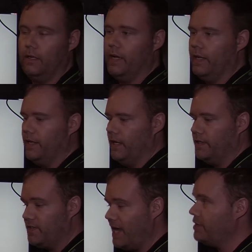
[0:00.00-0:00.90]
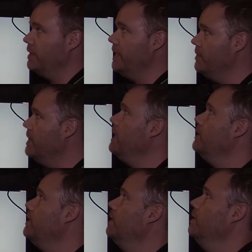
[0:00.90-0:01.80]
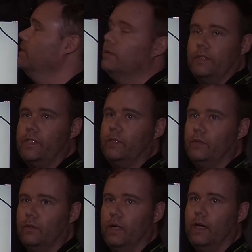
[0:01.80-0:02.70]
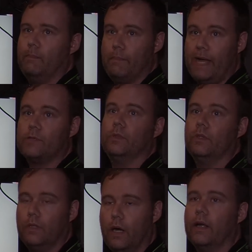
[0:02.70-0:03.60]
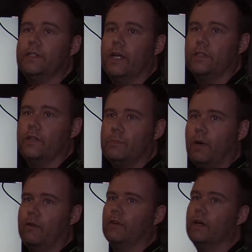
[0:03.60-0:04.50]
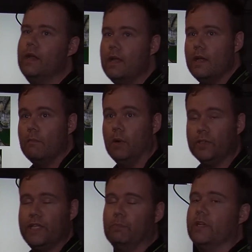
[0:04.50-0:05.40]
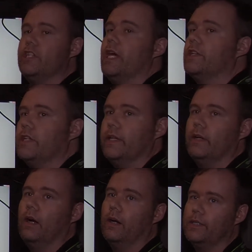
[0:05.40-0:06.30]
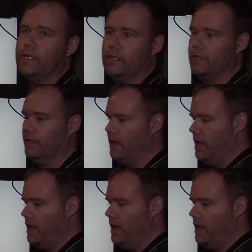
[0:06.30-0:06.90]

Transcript: And uh, this is actually unique to, to um, Maxwell architecture. It's part of our multi-projection architecture.